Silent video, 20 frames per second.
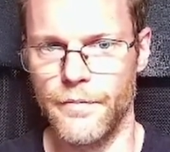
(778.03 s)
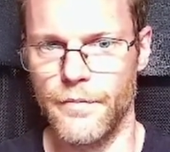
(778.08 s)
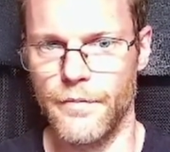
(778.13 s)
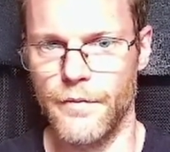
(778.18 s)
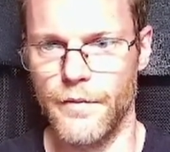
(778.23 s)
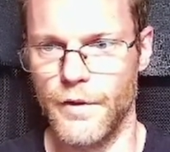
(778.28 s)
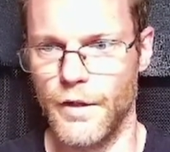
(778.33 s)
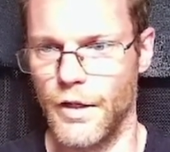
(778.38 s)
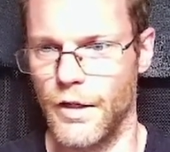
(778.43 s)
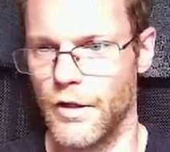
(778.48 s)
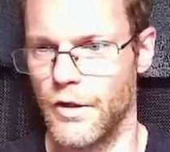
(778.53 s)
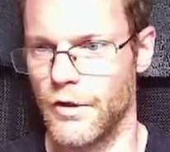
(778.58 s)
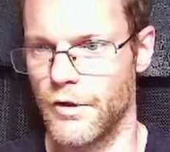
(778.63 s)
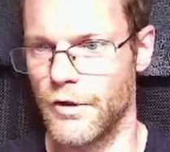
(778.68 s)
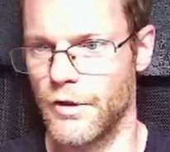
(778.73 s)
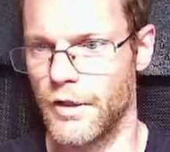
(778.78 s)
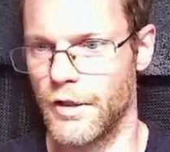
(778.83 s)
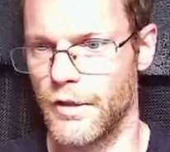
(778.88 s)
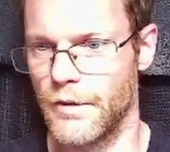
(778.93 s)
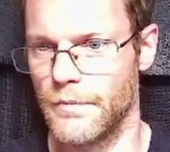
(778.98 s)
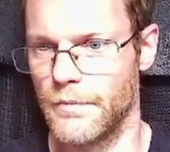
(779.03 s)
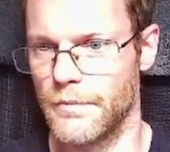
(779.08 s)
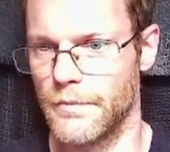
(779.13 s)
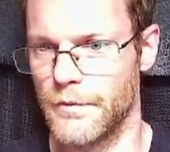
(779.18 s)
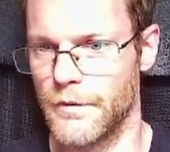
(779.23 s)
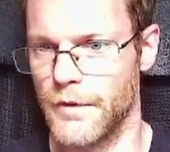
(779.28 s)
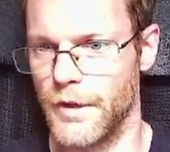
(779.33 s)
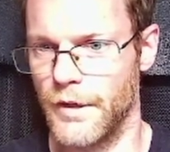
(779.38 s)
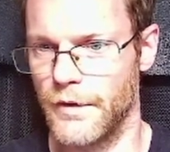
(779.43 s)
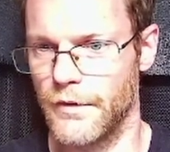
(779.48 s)
Yeah, okay,
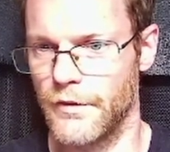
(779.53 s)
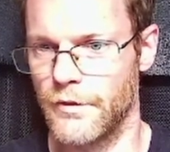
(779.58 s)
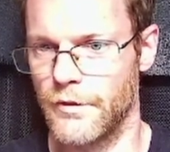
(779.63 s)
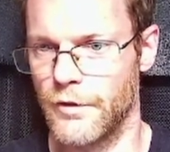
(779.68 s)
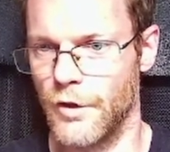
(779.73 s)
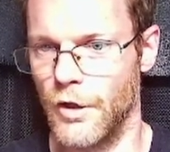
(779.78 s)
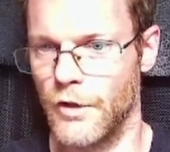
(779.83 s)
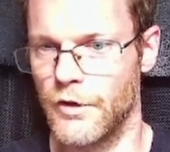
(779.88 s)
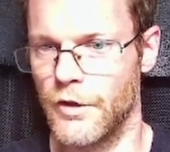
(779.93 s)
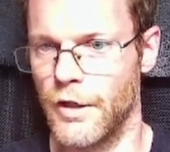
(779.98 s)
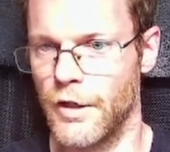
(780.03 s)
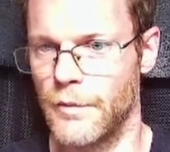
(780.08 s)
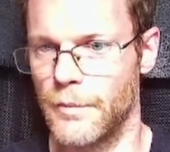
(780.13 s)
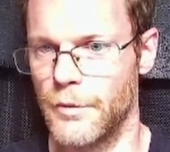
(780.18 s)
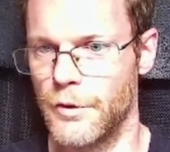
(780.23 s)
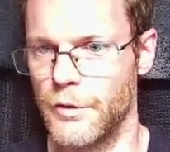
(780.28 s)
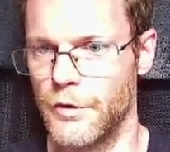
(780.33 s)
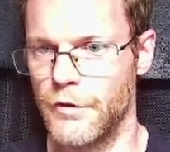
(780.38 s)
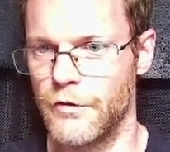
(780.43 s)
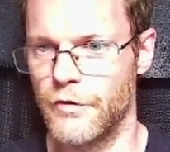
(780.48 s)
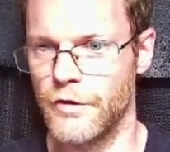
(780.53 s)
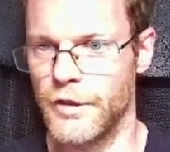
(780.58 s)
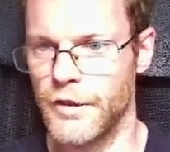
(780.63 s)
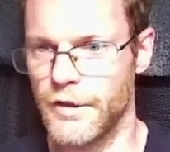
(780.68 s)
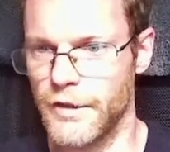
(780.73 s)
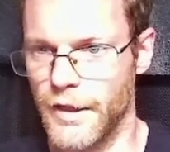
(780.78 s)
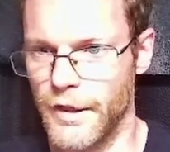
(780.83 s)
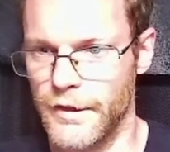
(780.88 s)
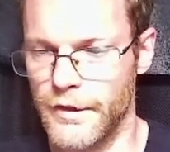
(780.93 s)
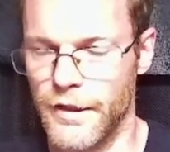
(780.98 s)
that's not that beautiful in
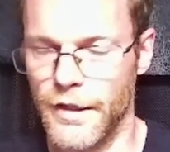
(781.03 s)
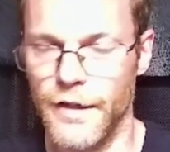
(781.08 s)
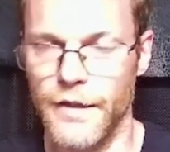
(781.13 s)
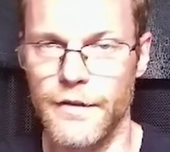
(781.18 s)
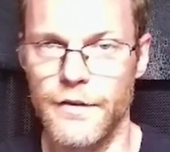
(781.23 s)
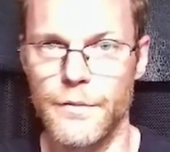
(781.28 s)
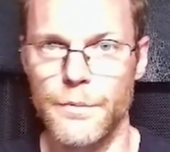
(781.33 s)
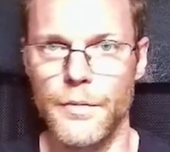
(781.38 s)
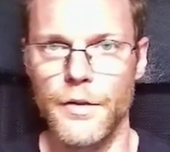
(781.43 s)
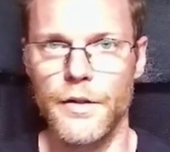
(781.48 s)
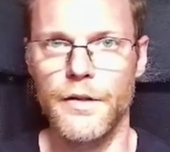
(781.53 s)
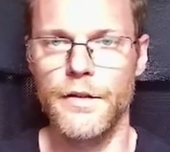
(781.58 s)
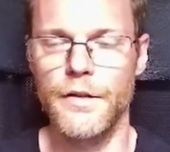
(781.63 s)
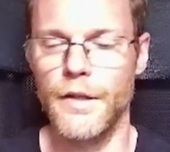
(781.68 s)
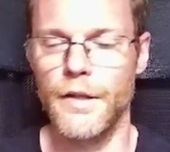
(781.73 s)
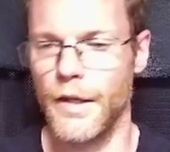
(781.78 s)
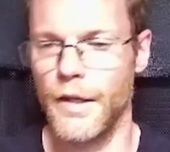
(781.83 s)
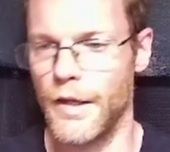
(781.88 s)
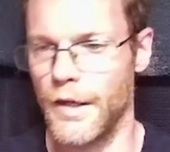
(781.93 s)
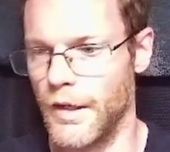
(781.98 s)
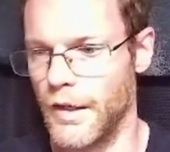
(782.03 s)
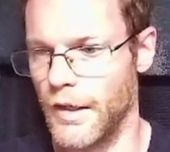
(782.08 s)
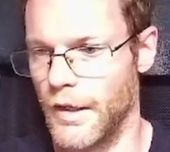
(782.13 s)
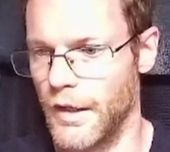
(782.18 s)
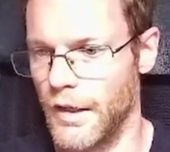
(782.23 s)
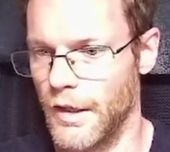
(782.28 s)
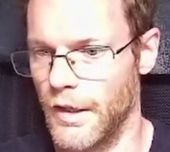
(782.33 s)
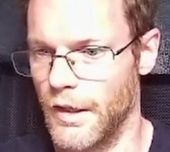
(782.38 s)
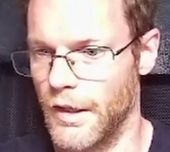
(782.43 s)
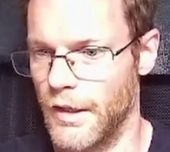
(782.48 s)
that case, but
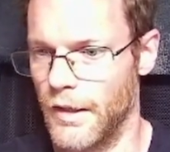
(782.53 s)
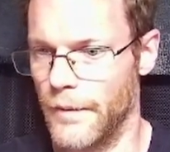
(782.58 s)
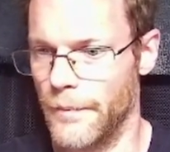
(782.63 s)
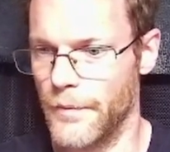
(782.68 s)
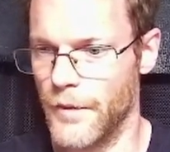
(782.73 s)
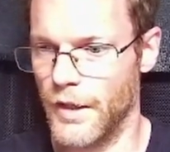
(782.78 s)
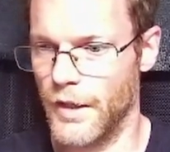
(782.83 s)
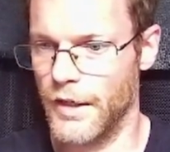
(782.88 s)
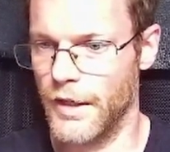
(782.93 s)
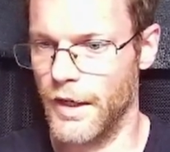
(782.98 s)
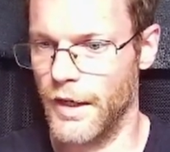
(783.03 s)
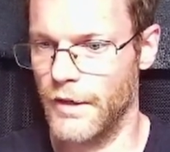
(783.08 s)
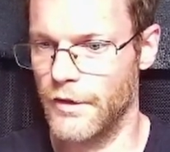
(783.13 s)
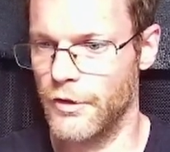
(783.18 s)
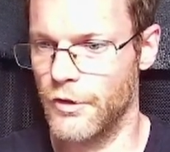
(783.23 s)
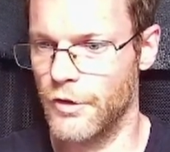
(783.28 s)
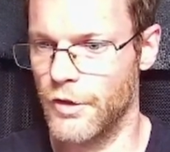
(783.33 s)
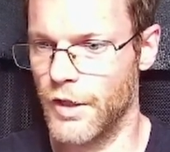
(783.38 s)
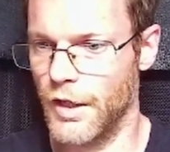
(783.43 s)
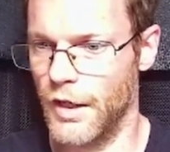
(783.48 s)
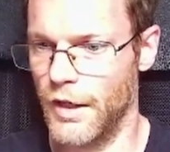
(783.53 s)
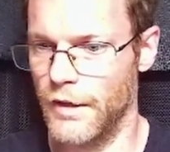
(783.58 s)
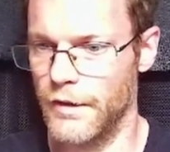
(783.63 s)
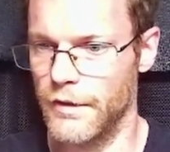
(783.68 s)
again, you can